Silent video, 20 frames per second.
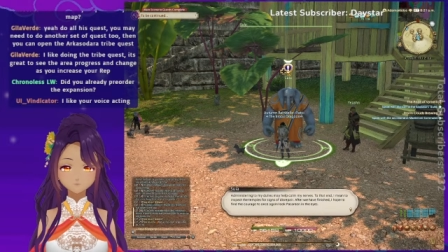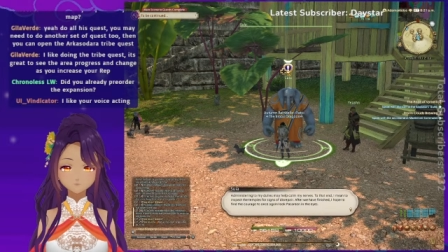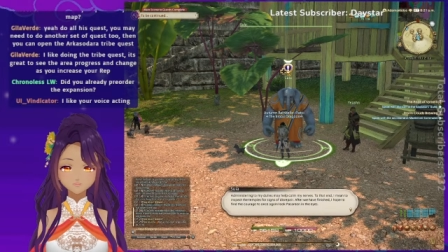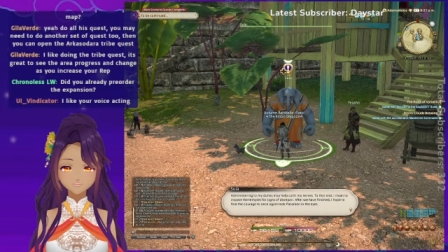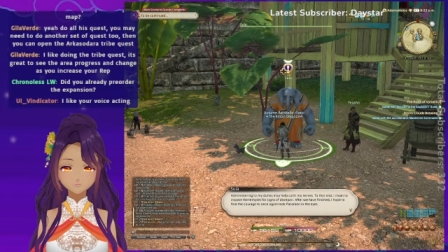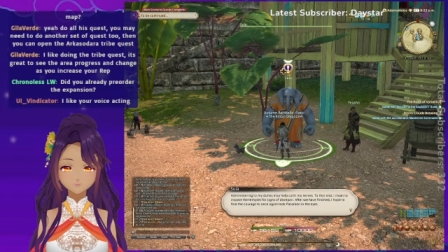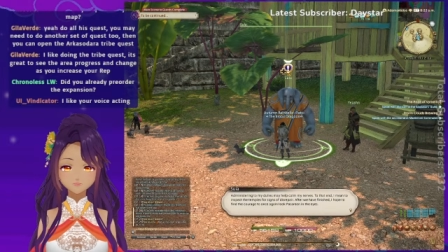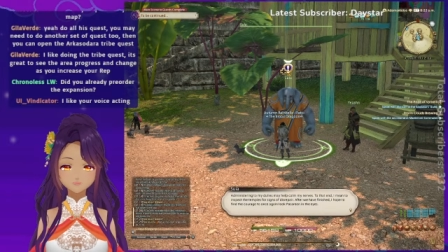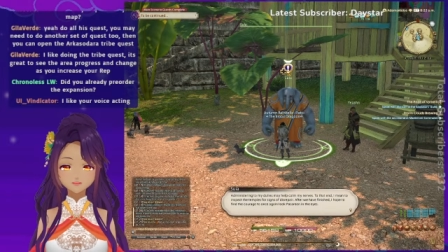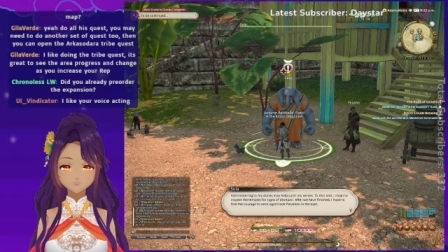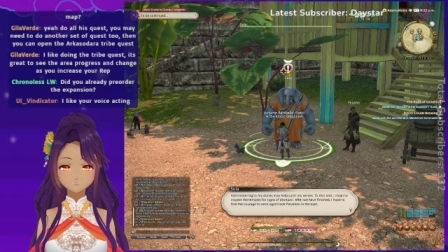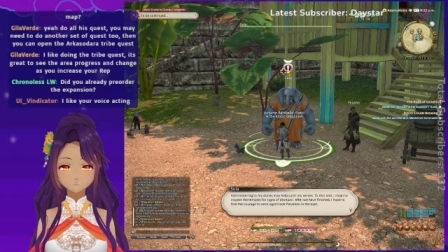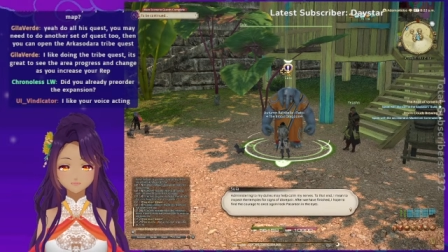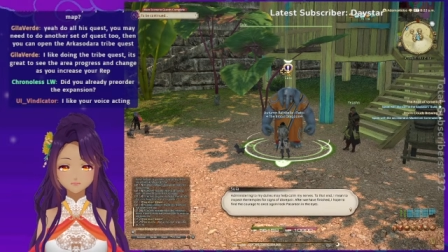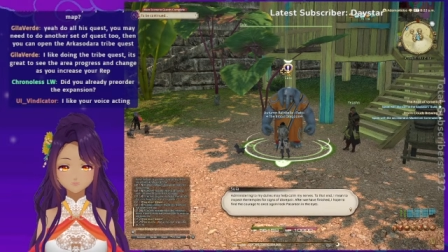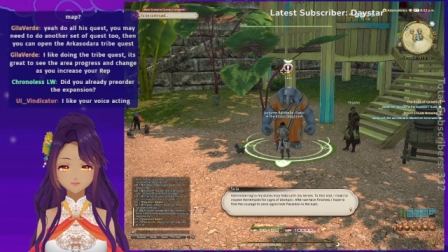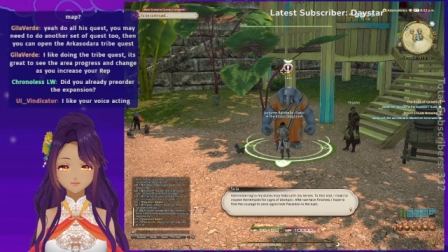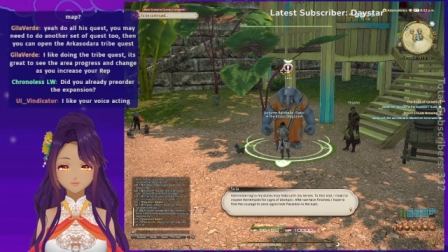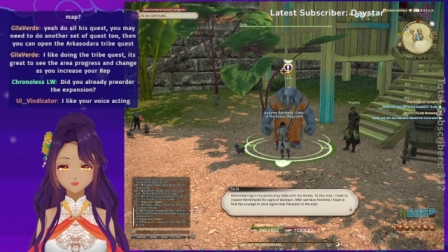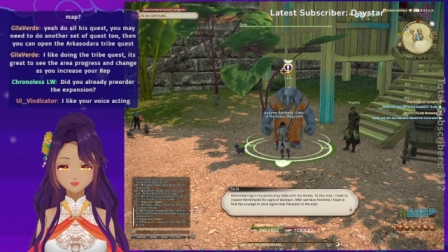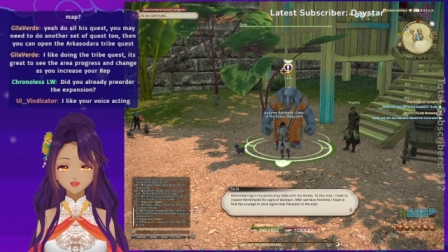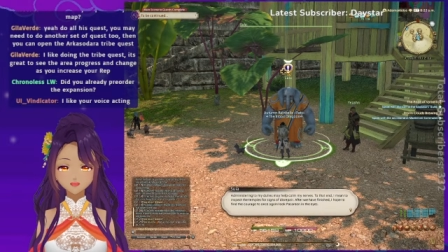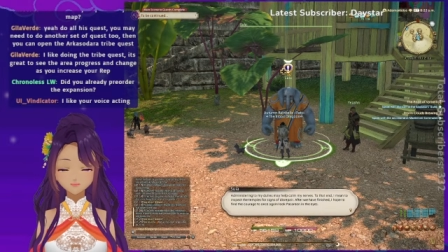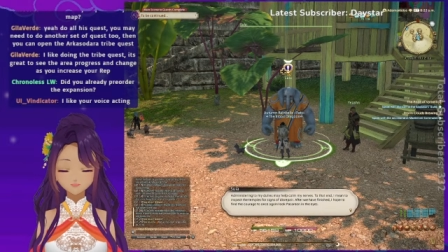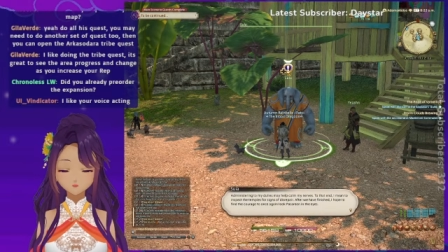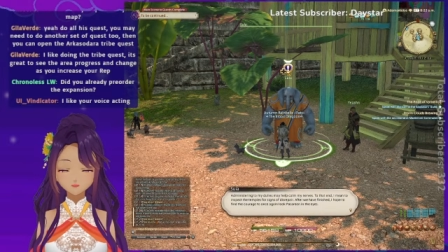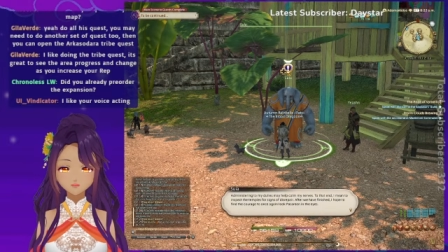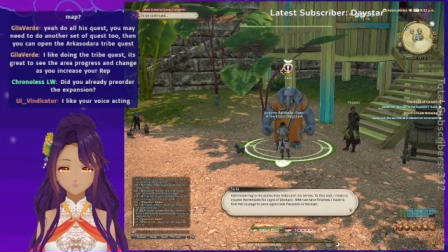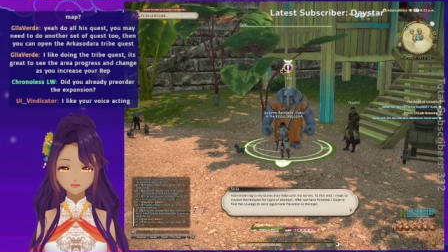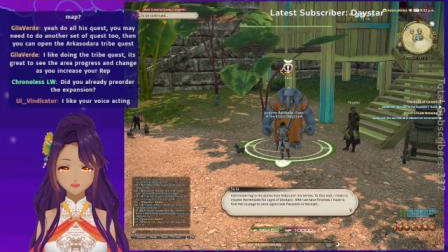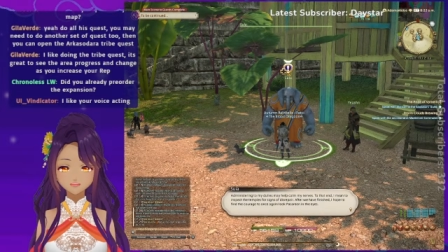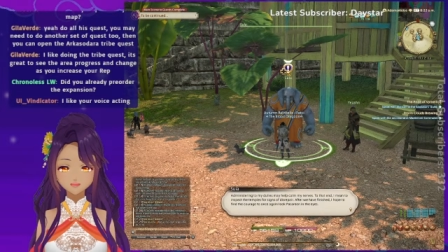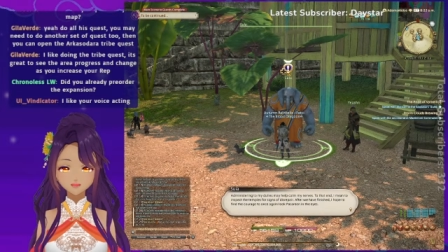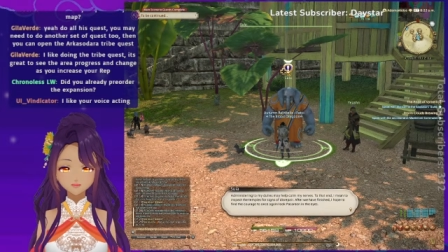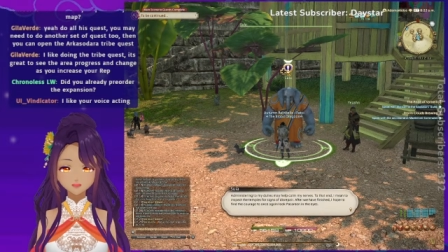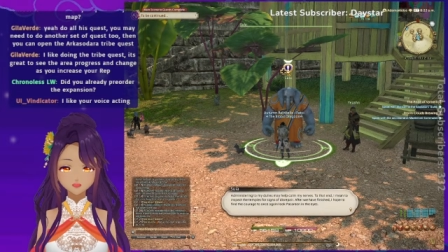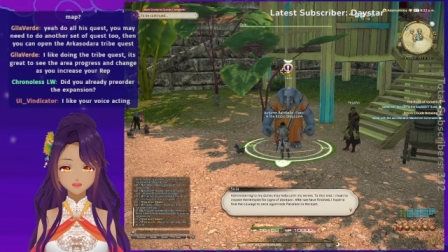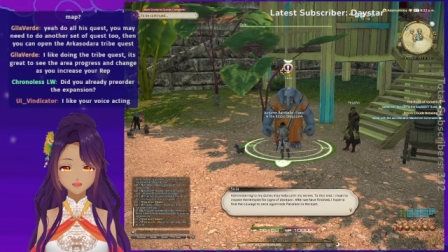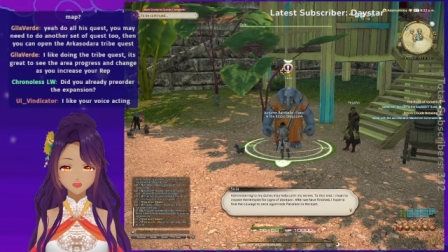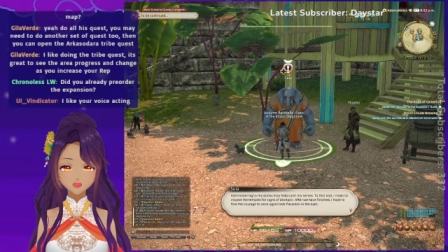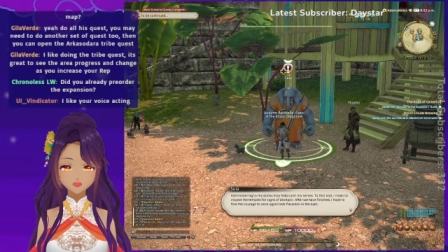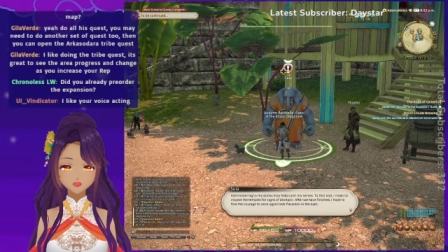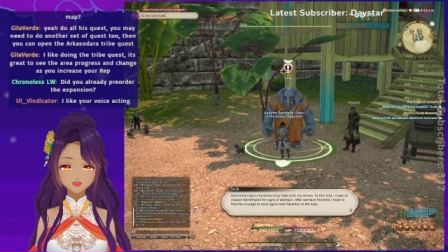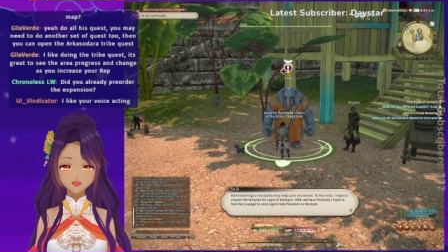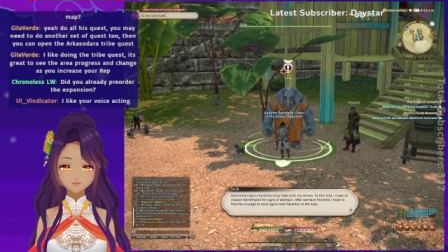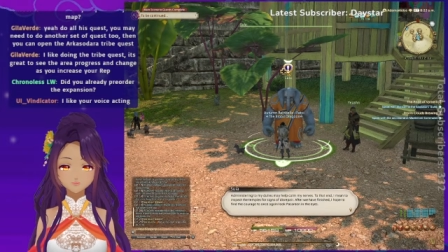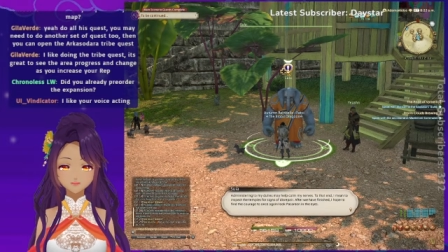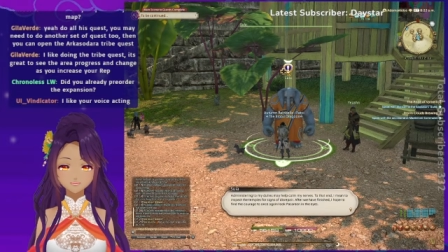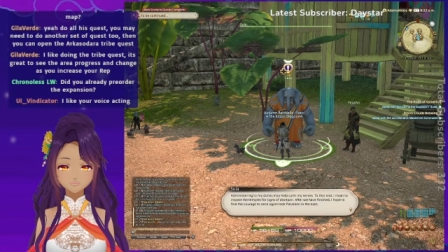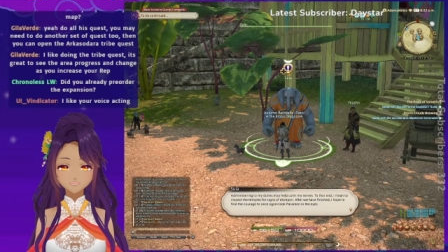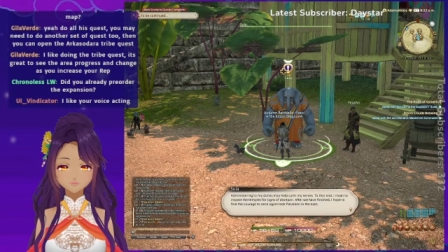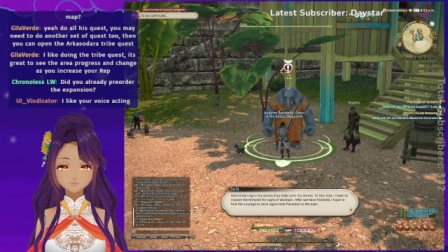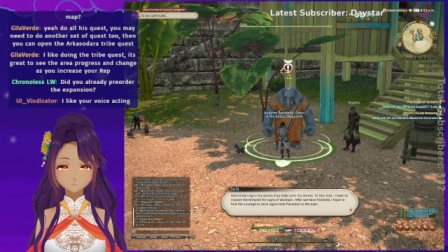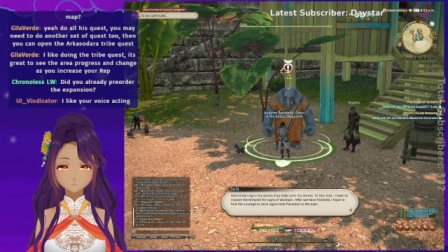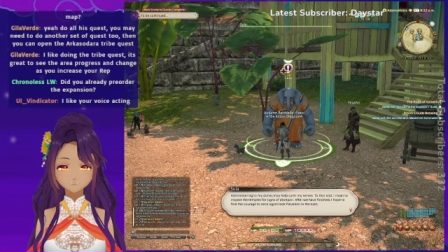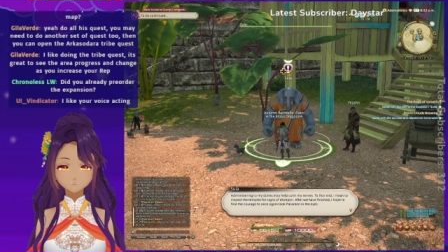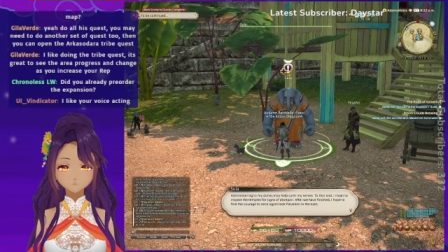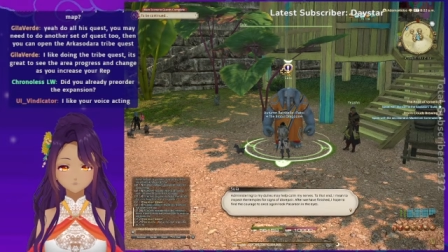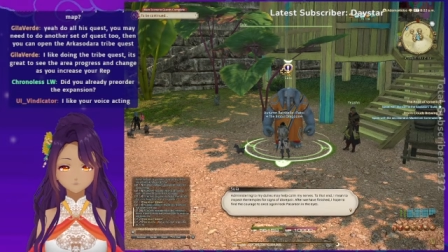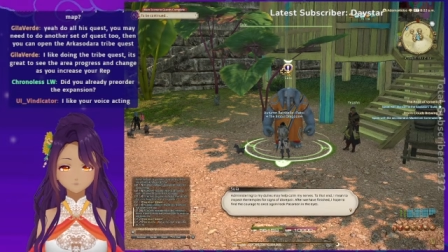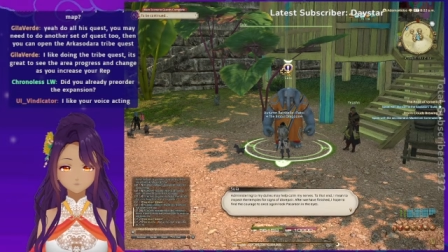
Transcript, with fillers: Administering to my duties may help calm my nerves.